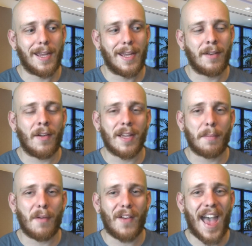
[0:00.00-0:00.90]
in like
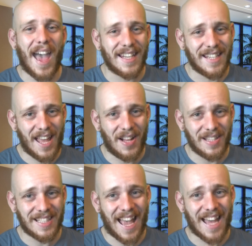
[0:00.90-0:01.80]
both a
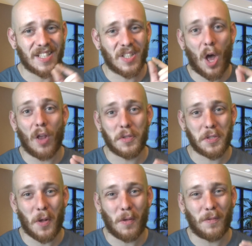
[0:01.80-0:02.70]
handheld and console